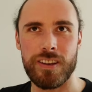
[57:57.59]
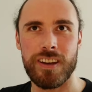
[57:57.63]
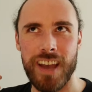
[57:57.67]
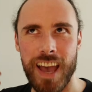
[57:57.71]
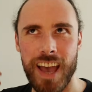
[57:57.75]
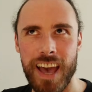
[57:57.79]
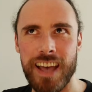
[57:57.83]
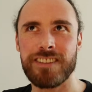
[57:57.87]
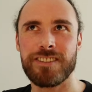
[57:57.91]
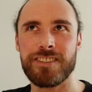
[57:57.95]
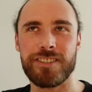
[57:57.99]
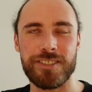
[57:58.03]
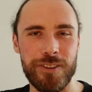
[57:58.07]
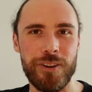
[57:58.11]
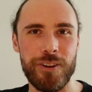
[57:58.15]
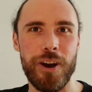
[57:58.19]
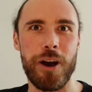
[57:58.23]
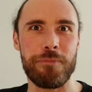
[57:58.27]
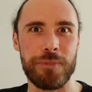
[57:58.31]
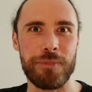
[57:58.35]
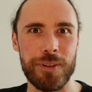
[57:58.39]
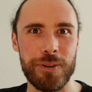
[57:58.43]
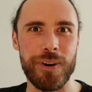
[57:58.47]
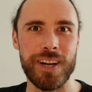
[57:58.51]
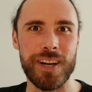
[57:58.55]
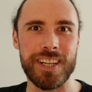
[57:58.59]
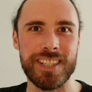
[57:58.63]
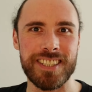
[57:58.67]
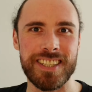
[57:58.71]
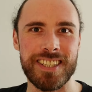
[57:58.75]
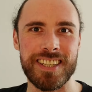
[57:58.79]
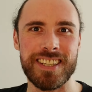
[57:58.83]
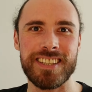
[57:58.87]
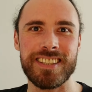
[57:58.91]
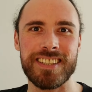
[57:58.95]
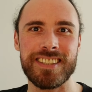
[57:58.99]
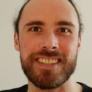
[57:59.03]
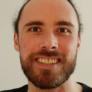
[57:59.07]
answers to common
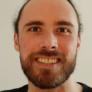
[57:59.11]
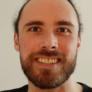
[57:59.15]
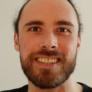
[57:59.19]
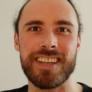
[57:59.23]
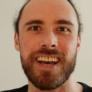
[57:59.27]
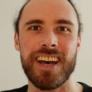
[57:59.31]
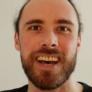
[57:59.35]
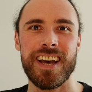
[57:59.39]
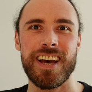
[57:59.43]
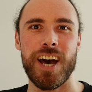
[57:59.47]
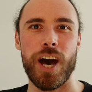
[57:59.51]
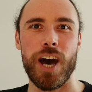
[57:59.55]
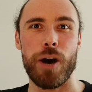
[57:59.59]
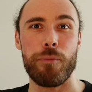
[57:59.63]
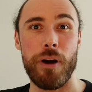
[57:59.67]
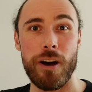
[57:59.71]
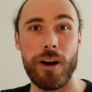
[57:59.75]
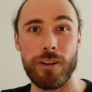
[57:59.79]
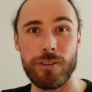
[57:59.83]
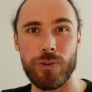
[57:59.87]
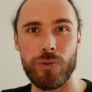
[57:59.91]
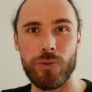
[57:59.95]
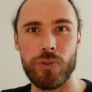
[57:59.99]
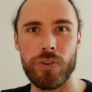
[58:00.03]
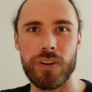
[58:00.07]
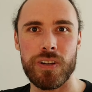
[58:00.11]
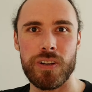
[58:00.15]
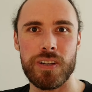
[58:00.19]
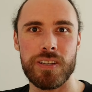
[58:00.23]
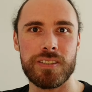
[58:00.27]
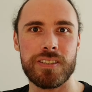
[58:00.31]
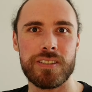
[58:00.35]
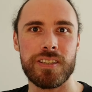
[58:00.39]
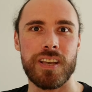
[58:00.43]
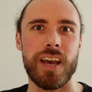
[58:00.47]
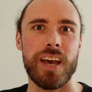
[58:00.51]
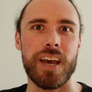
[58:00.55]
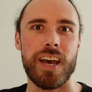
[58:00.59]
questions about
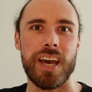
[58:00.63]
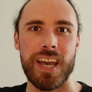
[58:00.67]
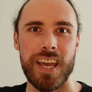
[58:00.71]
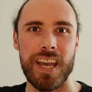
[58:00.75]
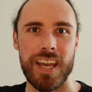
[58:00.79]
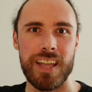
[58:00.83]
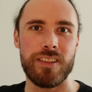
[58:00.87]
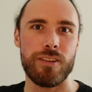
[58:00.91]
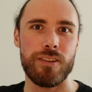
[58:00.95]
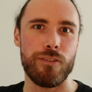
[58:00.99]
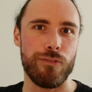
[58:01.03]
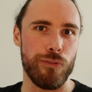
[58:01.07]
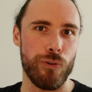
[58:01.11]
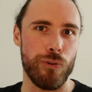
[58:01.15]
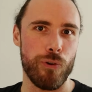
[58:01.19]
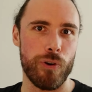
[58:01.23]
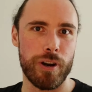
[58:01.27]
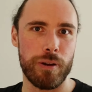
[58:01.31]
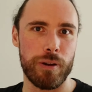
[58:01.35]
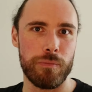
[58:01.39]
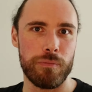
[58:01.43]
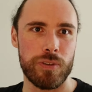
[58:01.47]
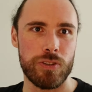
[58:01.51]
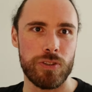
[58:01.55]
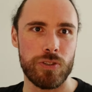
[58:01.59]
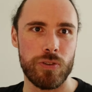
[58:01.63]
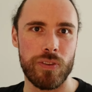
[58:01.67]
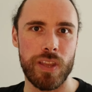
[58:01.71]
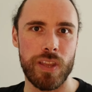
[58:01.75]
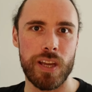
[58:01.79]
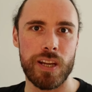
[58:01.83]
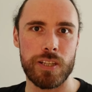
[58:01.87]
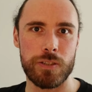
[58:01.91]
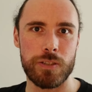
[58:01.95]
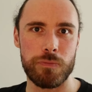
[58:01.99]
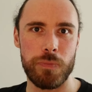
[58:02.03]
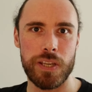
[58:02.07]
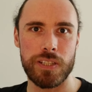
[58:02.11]
queries in the forum. So that
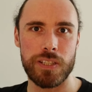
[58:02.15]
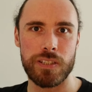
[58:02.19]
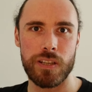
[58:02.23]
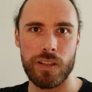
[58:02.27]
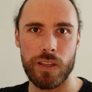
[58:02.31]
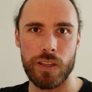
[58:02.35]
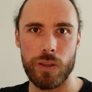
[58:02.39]
is basically